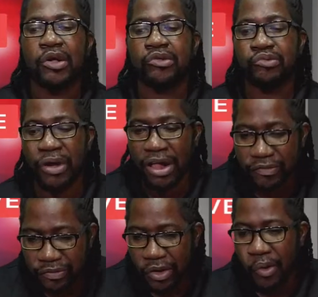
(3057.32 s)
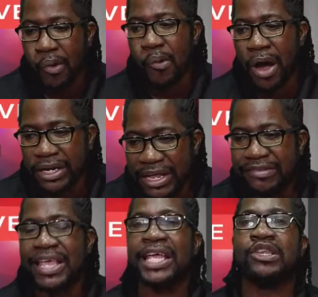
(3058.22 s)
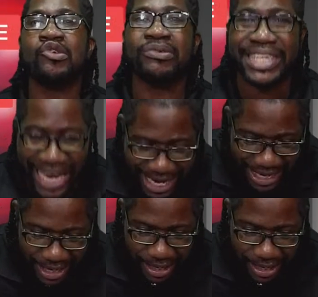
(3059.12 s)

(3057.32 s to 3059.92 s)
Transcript: 12:01 is a new day.